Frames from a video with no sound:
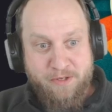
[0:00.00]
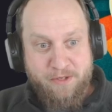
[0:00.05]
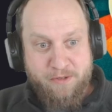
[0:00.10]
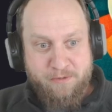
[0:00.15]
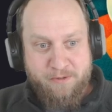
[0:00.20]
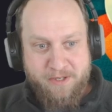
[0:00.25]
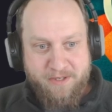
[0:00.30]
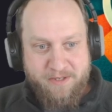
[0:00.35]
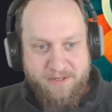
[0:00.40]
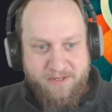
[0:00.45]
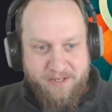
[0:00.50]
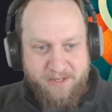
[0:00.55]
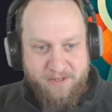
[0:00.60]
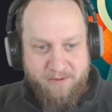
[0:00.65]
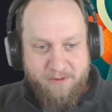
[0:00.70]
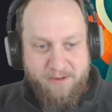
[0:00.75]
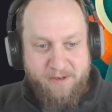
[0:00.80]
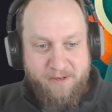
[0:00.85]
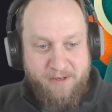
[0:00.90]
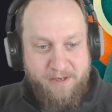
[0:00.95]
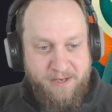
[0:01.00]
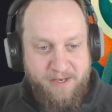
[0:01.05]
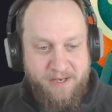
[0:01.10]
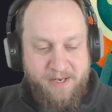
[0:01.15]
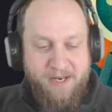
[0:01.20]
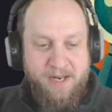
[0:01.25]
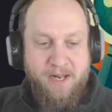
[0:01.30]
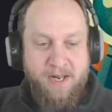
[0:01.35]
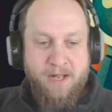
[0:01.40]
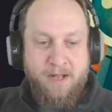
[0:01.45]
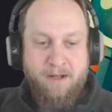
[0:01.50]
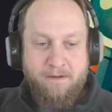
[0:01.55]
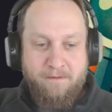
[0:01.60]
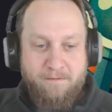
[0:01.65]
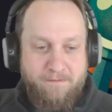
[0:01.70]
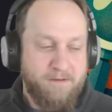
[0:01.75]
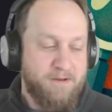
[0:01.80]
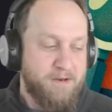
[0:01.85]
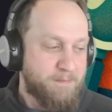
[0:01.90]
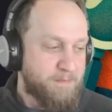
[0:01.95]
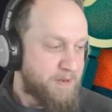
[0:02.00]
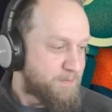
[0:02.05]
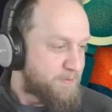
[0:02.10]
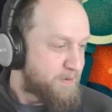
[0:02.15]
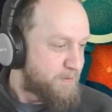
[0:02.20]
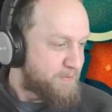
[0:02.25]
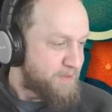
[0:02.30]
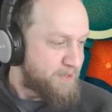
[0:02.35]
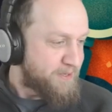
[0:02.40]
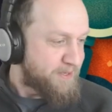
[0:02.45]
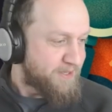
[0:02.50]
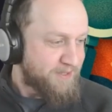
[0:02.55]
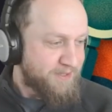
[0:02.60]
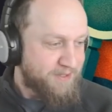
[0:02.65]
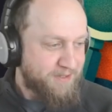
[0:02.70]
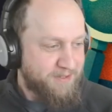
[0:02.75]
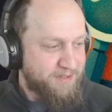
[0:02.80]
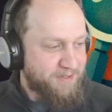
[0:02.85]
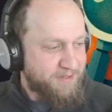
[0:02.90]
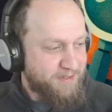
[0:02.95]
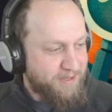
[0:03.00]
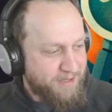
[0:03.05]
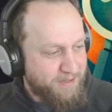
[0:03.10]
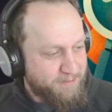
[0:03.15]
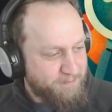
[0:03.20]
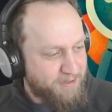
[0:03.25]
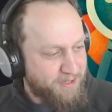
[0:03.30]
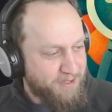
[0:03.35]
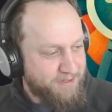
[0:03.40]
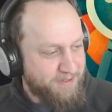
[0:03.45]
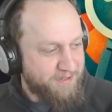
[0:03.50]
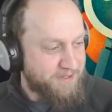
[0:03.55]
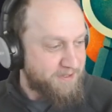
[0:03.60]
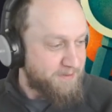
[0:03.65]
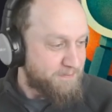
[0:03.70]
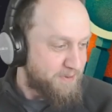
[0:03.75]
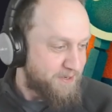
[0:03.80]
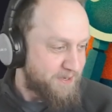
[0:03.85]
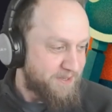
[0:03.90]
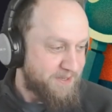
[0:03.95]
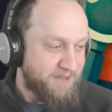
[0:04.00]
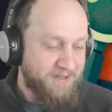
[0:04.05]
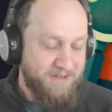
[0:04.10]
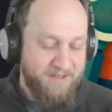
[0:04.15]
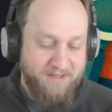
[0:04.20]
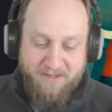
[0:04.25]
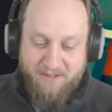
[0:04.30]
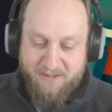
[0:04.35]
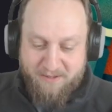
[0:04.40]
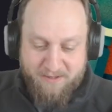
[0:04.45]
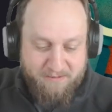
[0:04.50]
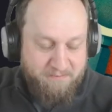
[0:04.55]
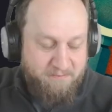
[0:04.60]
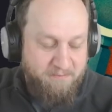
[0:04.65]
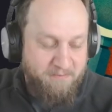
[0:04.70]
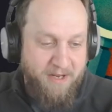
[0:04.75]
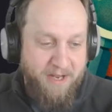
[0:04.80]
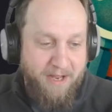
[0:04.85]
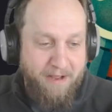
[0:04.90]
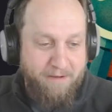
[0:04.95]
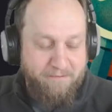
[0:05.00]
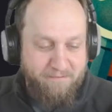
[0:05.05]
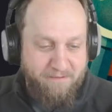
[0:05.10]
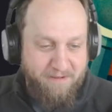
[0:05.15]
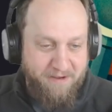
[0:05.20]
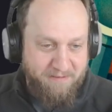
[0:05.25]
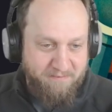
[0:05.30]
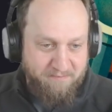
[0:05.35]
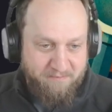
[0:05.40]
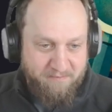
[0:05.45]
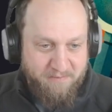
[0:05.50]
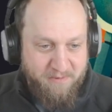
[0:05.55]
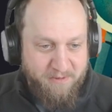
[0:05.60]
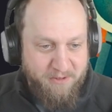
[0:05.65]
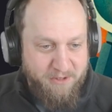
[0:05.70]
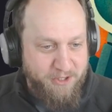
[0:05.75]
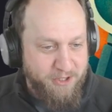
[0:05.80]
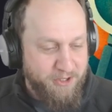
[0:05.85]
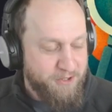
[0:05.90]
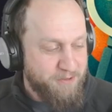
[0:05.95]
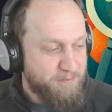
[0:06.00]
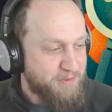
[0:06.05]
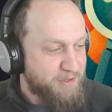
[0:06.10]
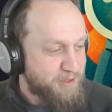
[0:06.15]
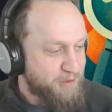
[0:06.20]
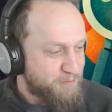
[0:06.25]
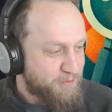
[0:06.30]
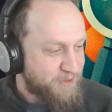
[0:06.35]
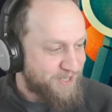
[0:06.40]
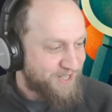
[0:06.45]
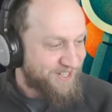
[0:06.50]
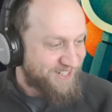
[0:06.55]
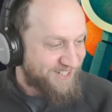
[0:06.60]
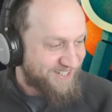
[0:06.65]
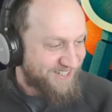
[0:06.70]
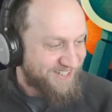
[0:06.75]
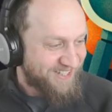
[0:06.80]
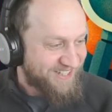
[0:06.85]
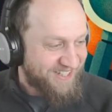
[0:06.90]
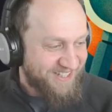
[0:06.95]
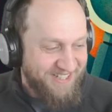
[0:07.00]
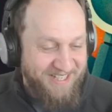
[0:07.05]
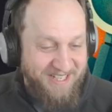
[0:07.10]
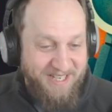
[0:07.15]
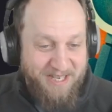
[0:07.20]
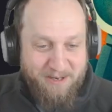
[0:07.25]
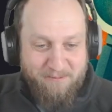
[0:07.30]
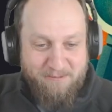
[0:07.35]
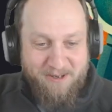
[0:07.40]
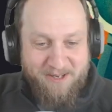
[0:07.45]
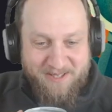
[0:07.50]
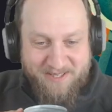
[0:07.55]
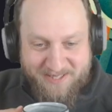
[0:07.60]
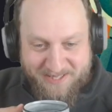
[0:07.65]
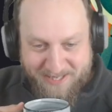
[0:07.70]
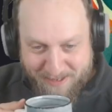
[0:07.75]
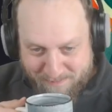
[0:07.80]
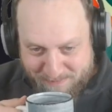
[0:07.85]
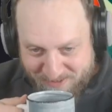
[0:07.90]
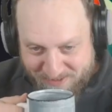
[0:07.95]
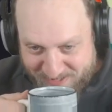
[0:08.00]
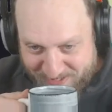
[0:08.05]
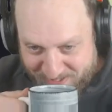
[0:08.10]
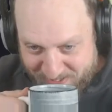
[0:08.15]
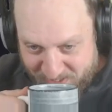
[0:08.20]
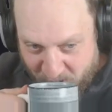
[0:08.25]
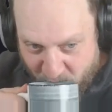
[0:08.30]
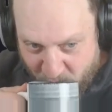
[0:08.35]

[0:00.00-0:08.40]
do this at all. For the people building this and participating in this, have fun. Just be aware what is happening